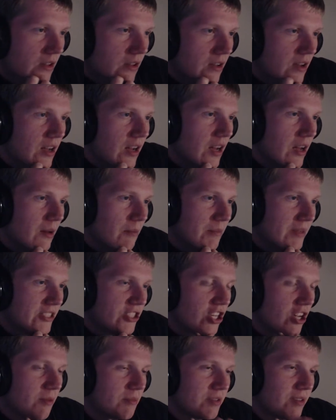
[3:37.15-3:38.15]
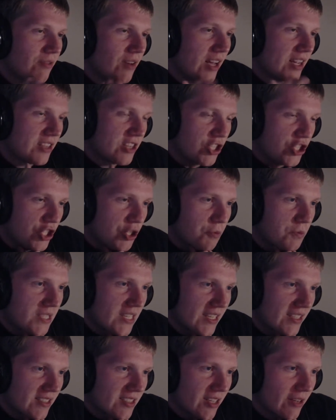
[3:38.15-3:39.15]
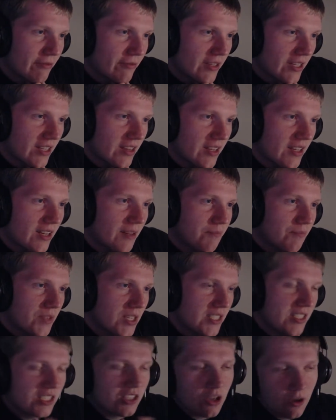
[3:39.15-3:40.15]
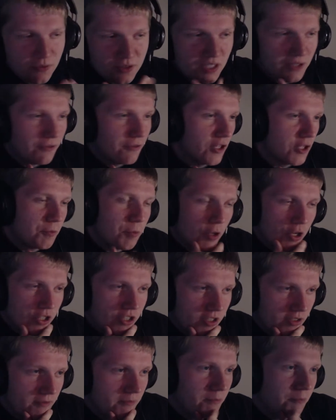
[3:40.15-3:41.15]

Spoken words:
In terms of, like, the shooting and stuff like that, because it's obviously first person.